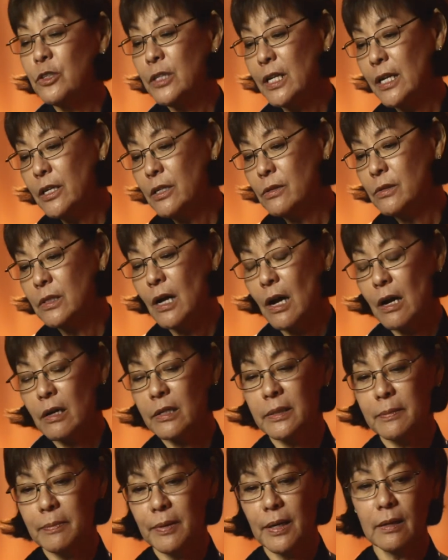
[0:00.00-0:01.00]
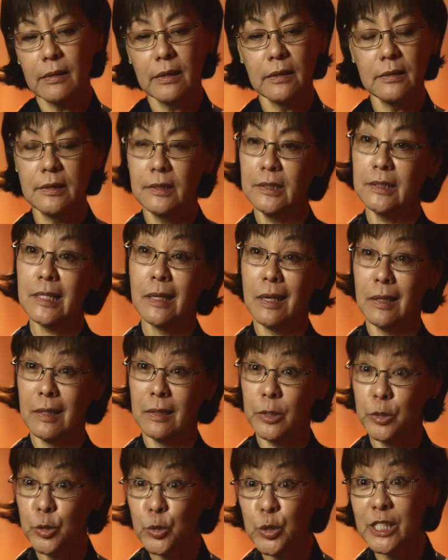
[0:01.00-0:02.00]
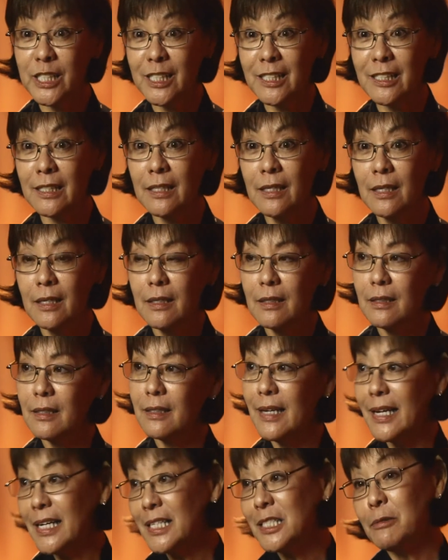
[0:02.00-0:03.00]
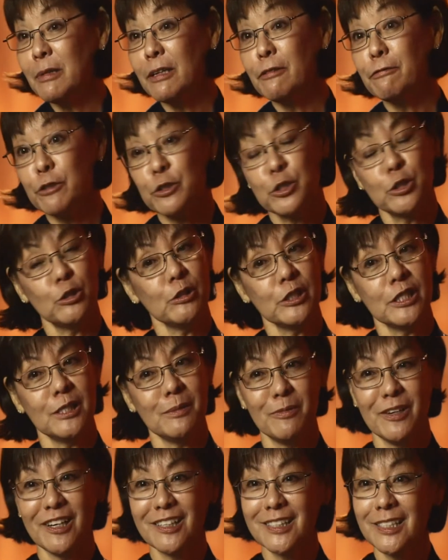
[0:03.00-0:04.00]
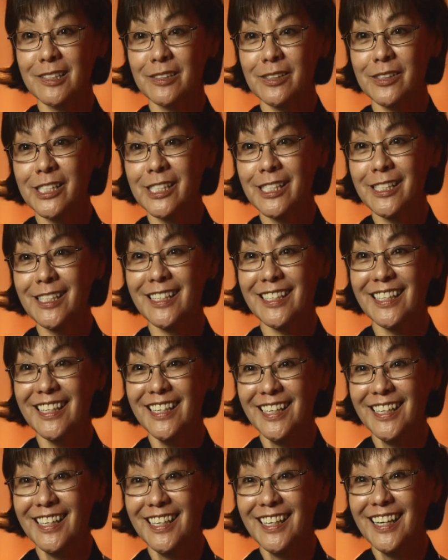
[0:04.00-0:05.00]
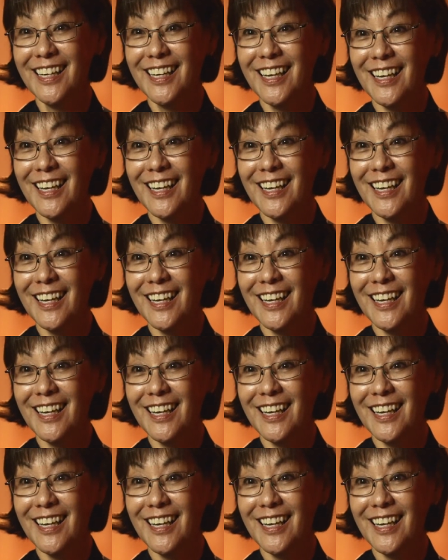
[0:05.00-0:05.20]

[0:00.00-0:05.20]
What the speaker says: And if today you talked about sushi, the next week for sure she brought sushi.